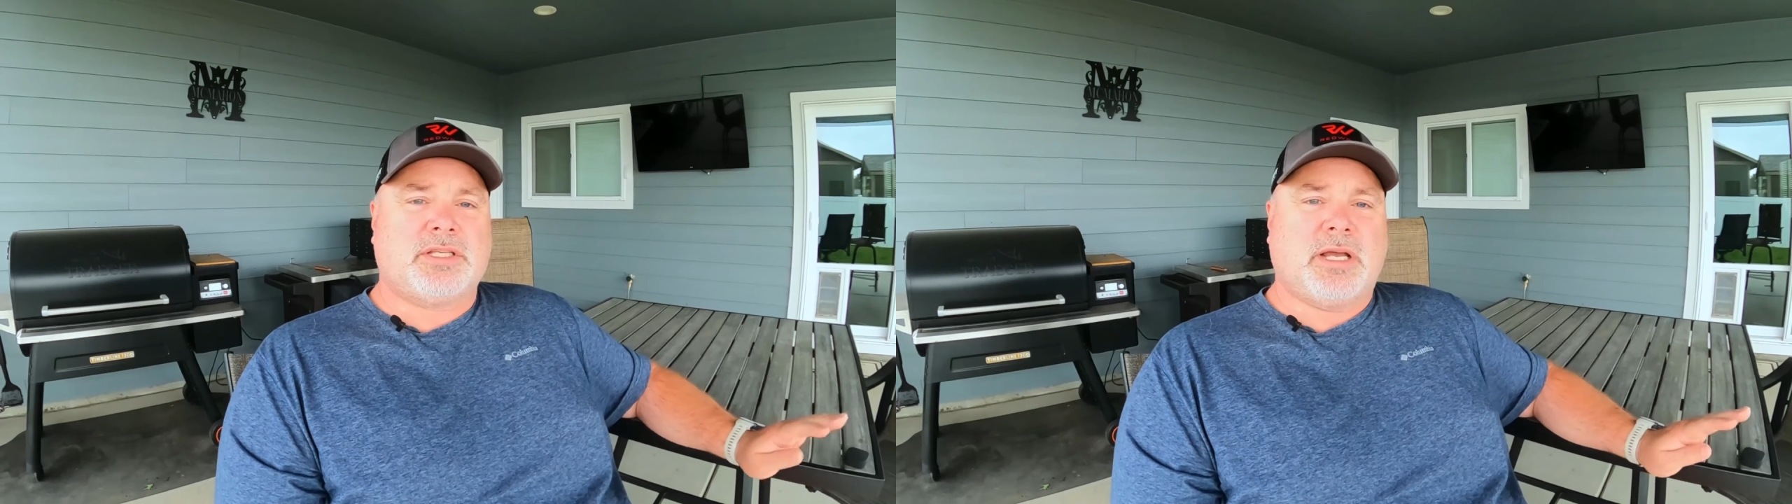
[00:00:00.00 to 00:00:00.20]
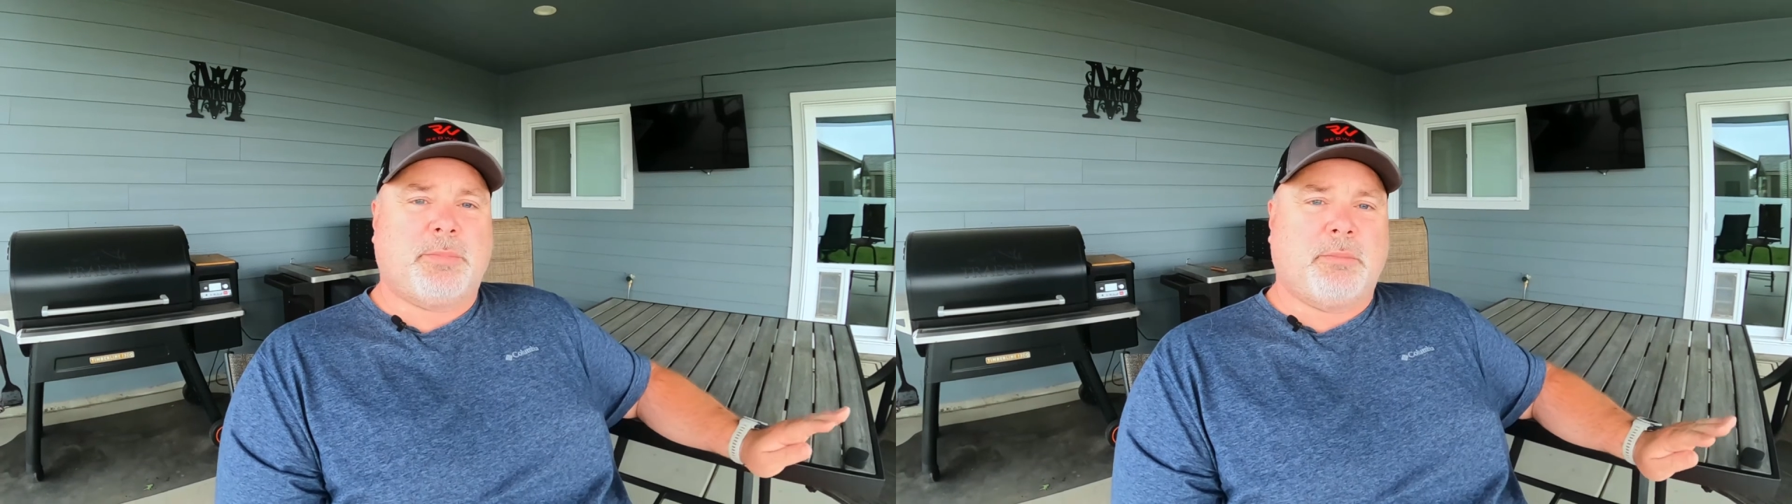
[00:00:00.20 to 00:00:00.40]

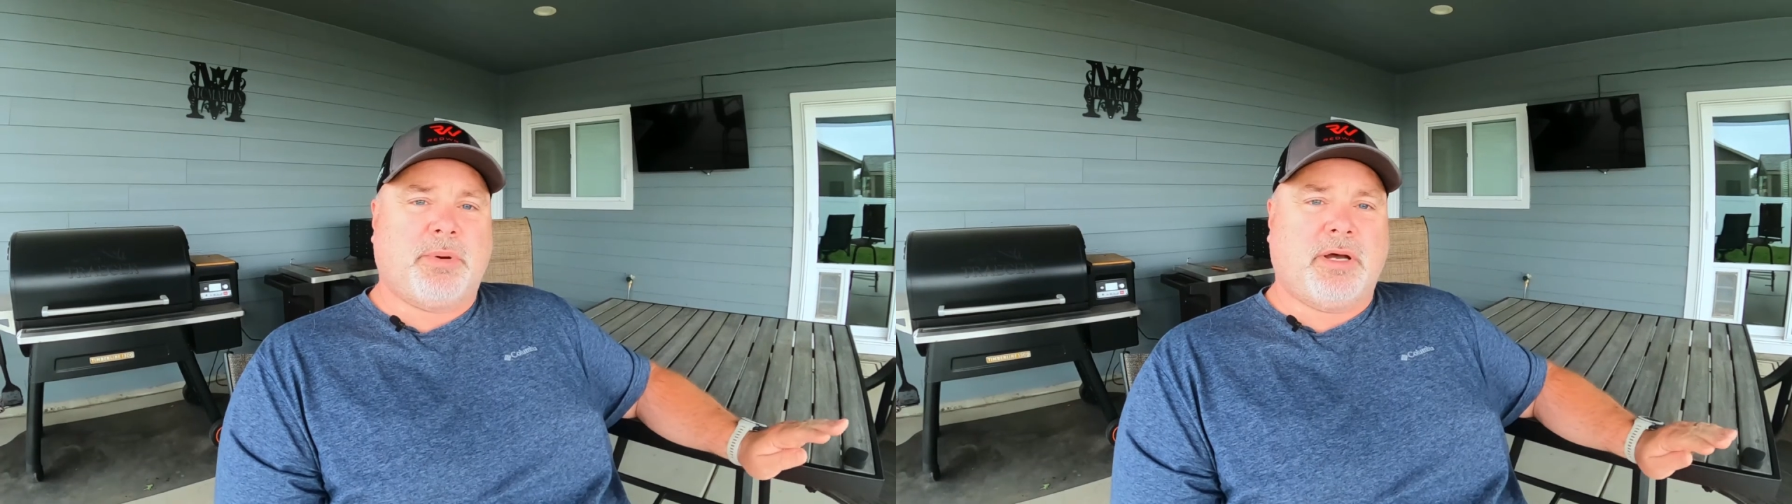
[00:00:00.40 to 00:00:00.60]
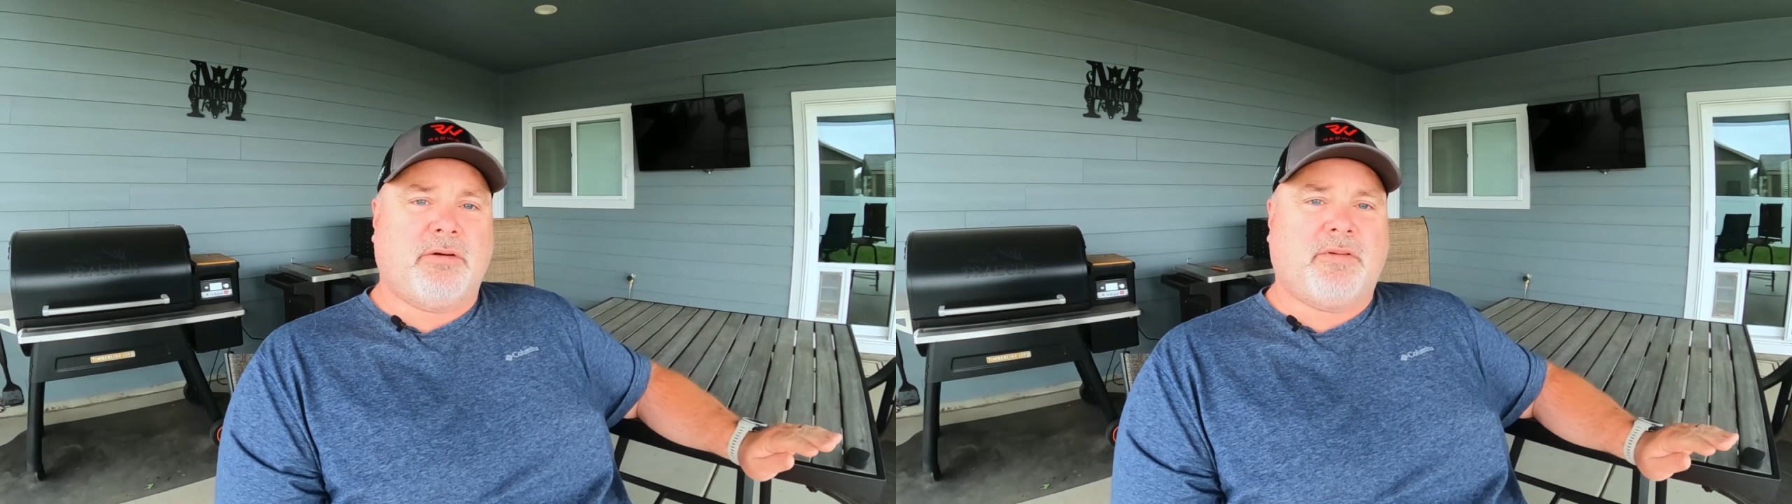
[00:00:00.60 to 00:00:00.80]
step
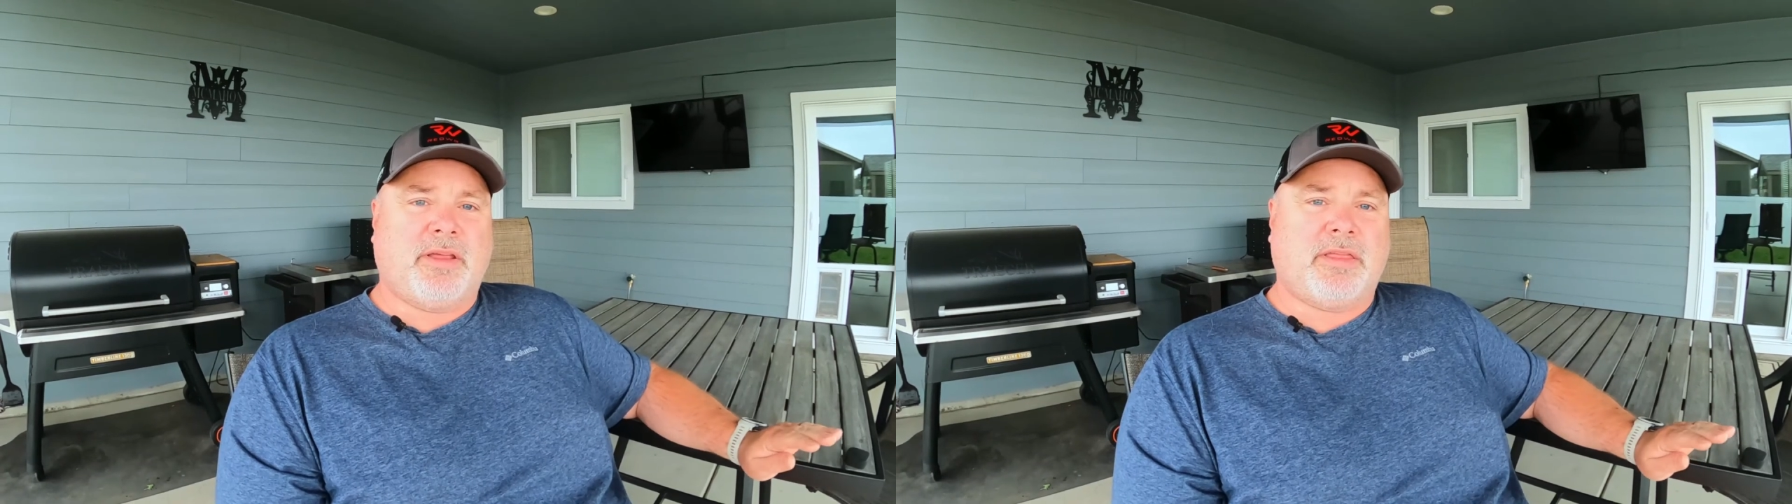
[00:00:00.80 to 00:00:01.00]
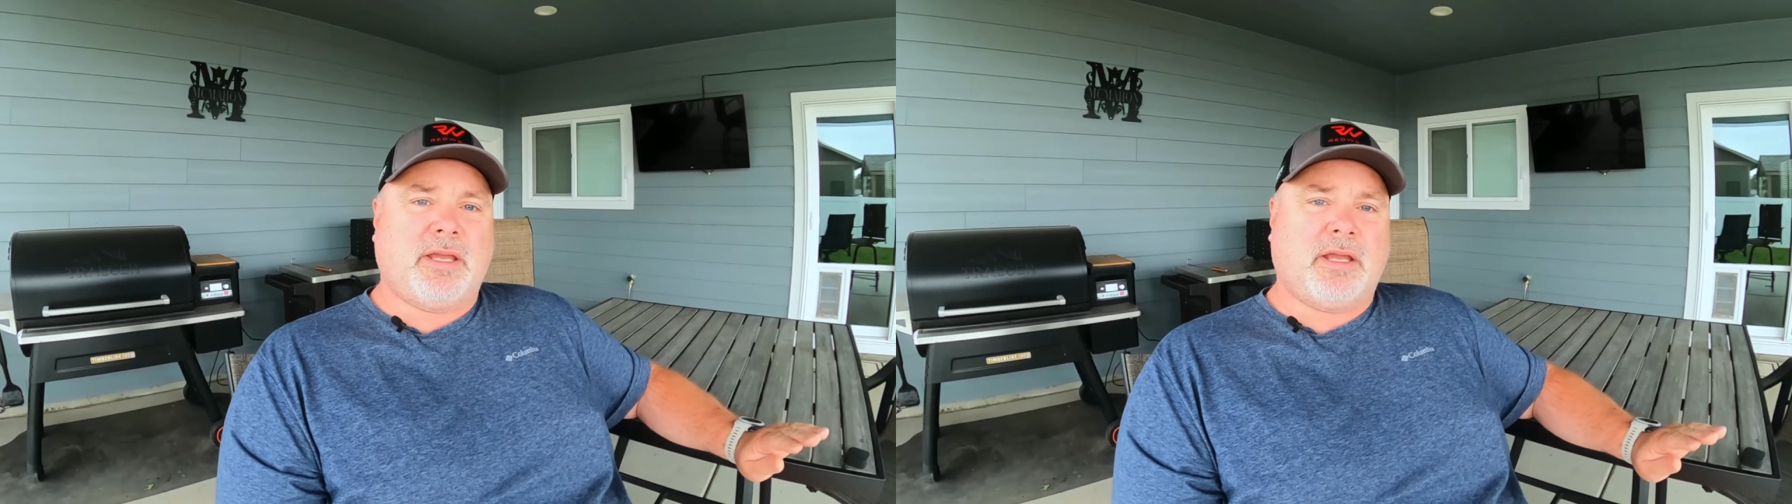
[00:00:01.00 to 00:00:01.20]
above,
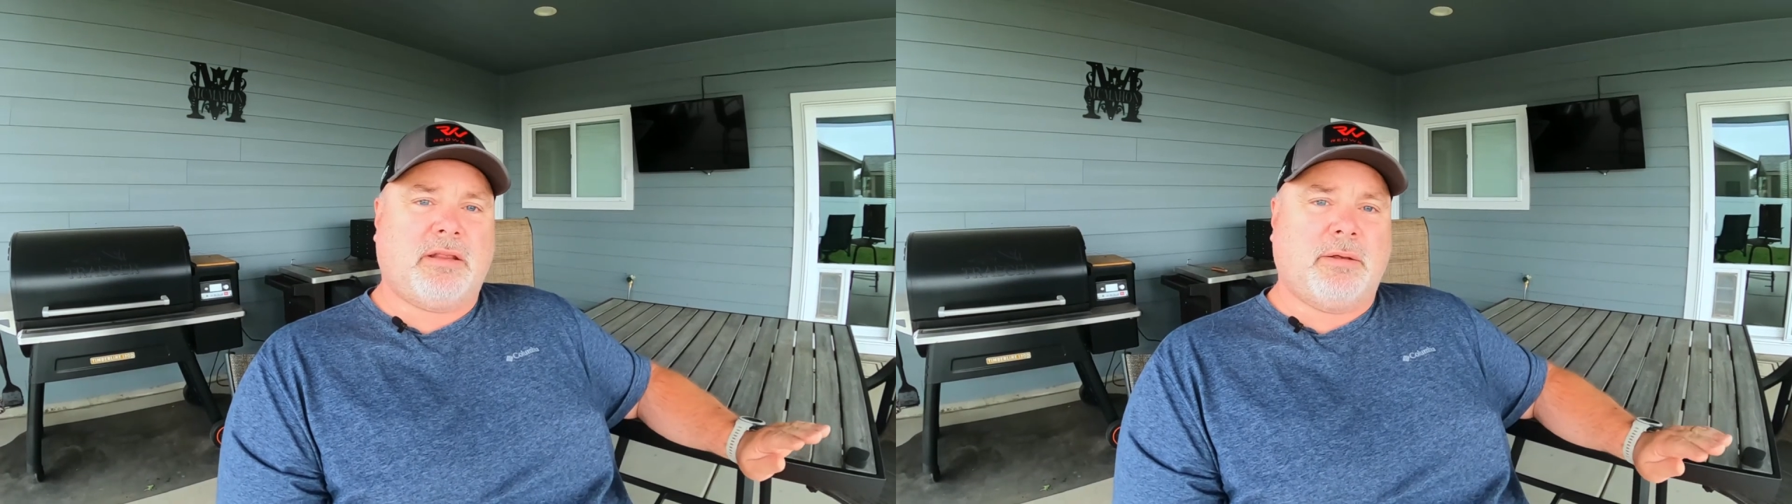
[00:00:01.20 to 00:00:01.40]
I think,